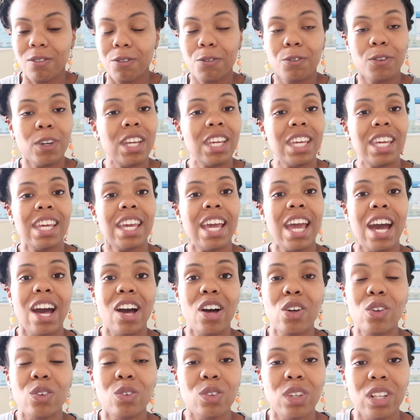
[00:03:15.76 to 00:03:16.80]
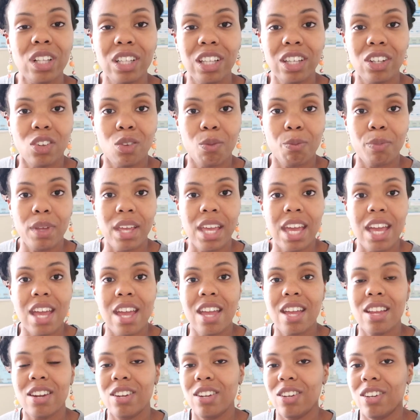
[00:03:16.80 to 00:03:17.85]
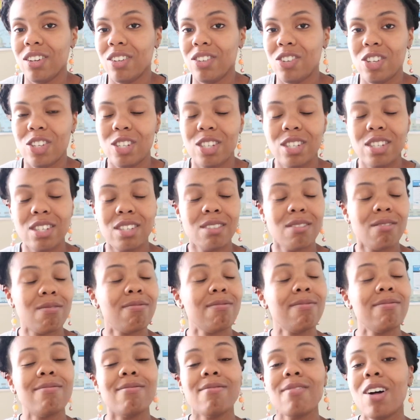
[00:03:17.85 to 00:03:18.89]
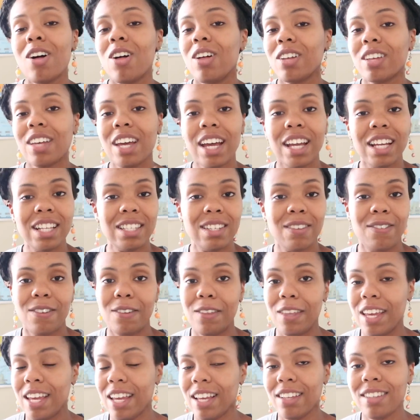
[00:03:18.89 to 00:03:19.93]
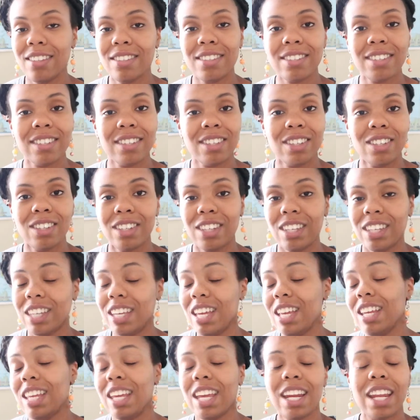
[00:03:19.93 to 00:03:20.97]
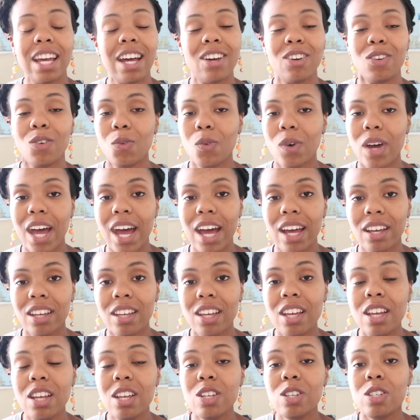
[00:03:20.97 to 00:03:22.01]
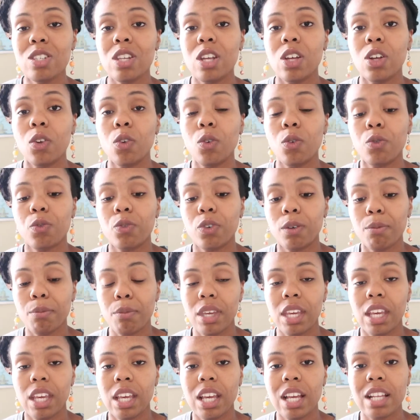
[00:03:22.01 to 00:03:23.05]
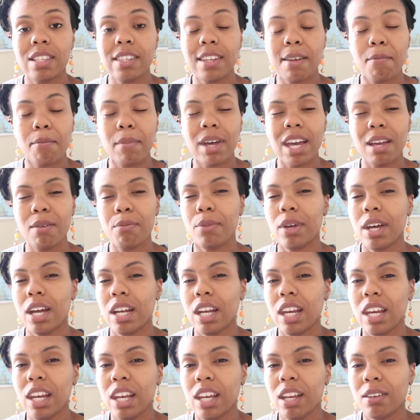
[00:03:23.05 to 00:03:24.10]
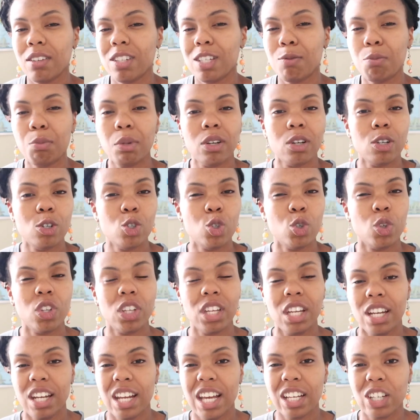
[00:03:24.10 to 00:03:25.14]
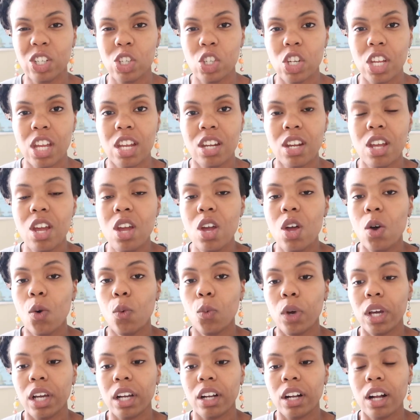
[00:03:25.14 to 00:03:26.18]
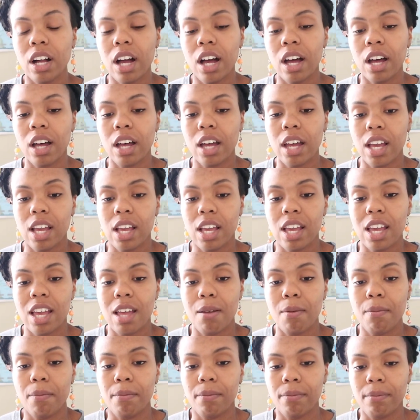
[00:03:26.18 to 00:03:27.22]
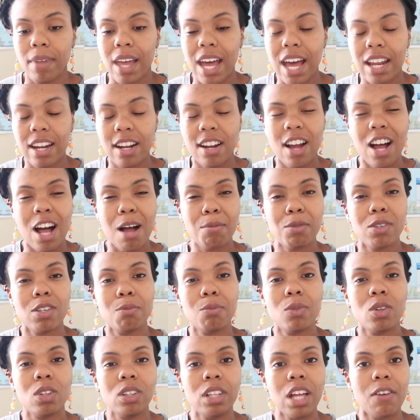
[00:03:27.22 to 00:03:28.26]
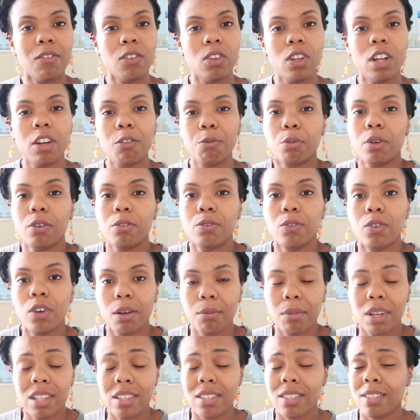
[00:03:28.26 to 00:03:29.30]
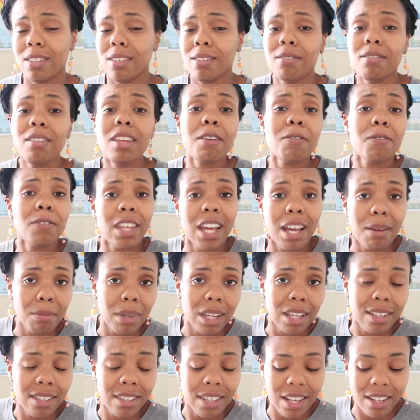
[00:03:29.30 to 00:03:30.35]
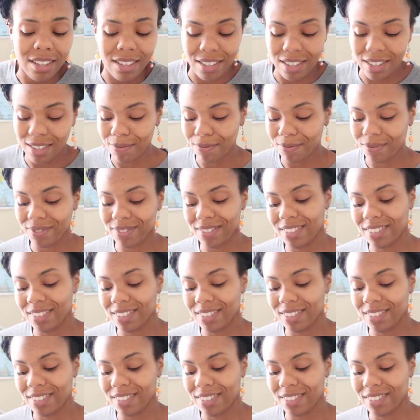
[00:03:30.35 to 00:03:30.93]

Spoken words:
freaking out a little bit, just all kinds of things can get out of whack. So for me, it's a mind-body spiritual connection where I am at an optimal level of performance, if that makes sense.